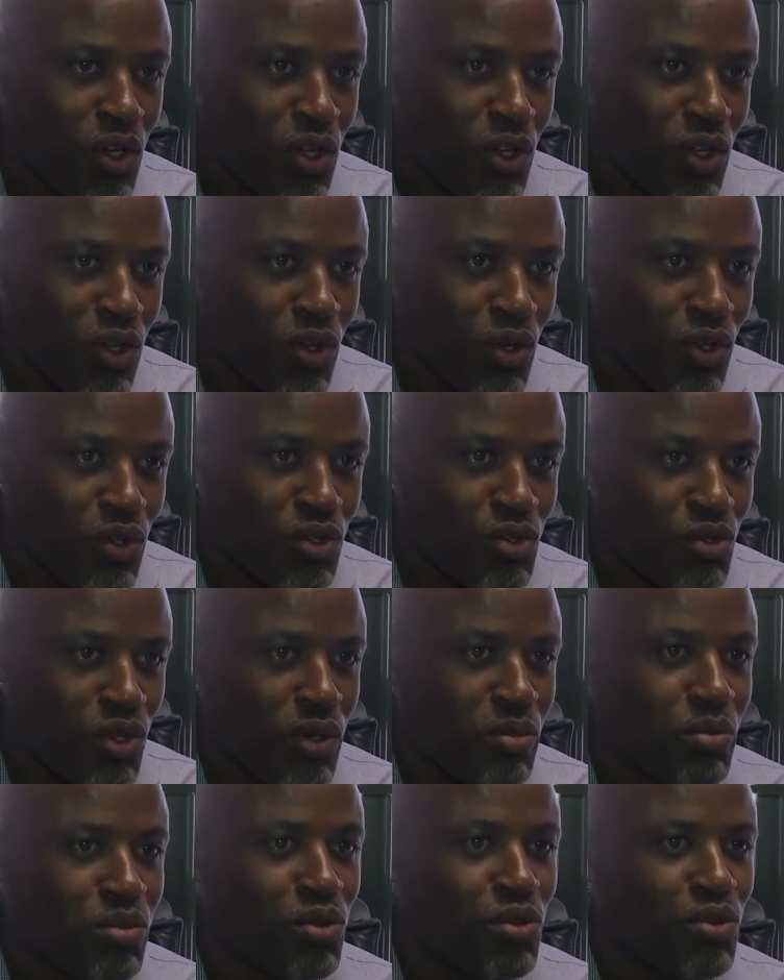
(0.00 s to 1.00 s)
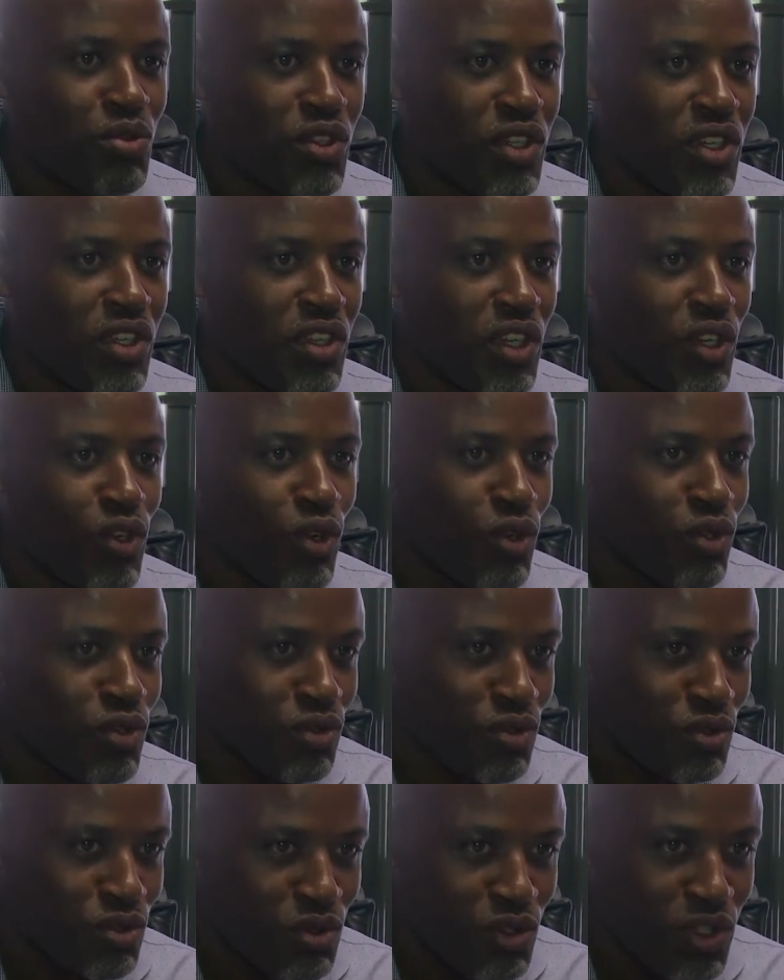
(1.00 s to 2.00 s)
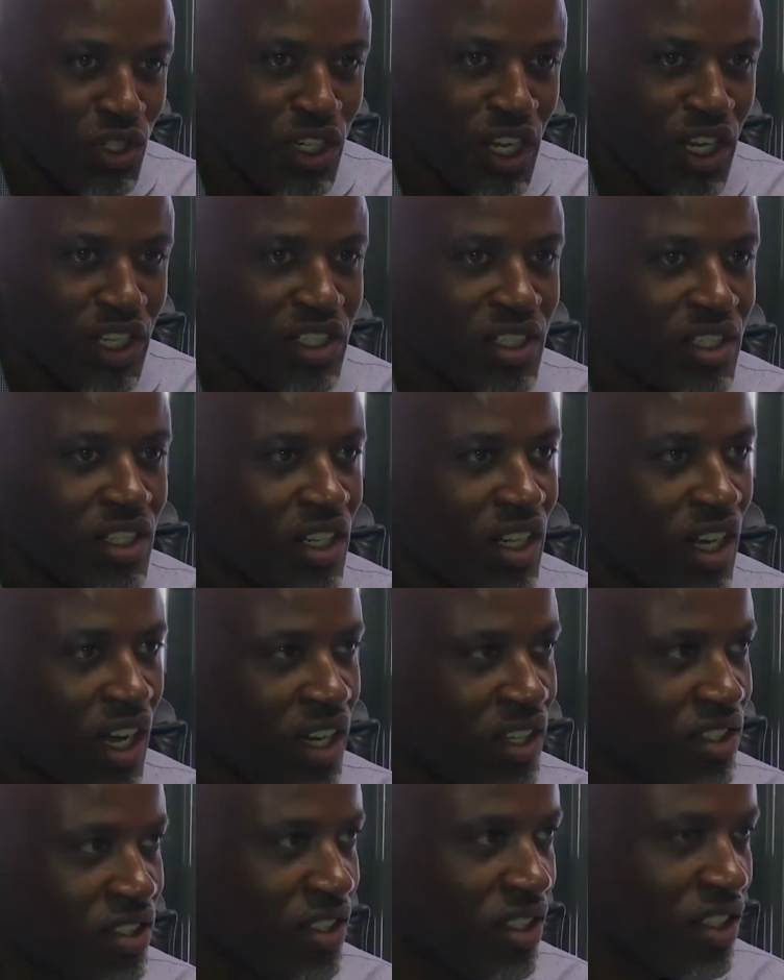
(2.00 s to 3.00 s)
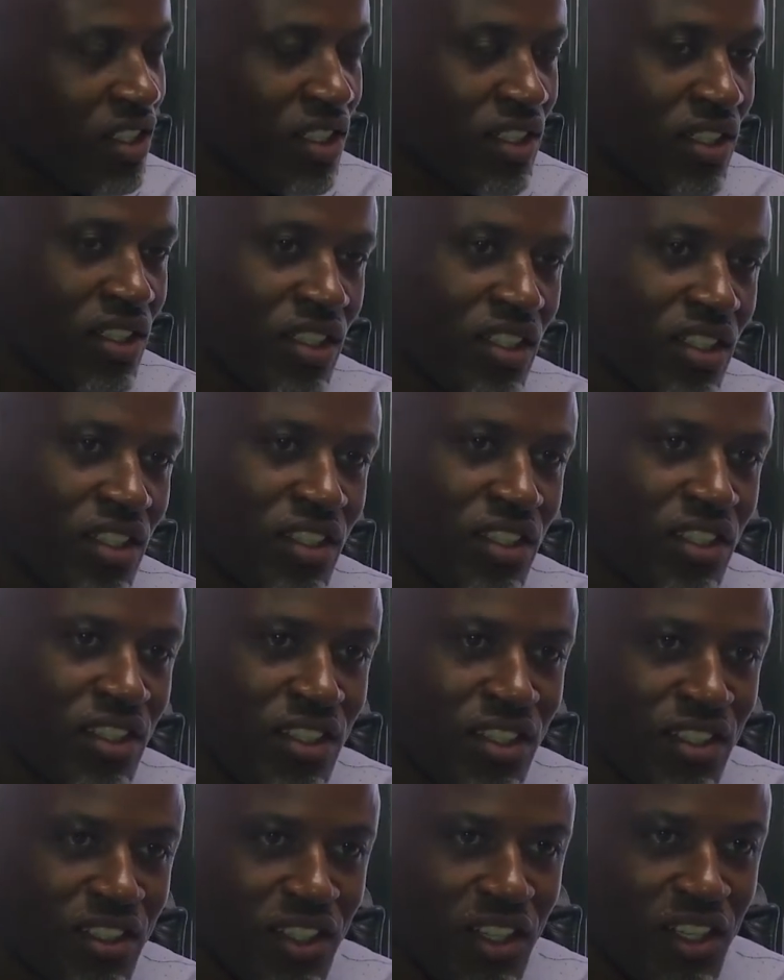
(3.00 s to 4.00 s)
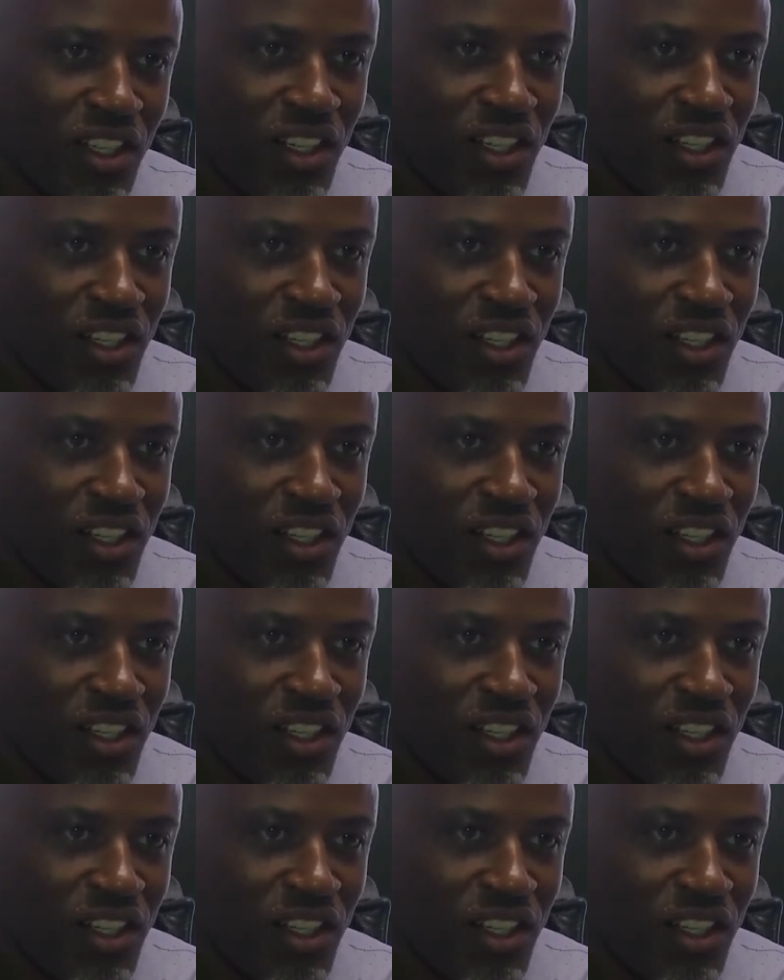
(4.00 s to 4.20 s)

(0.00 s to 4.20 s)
those who are approving the laws through the National Council and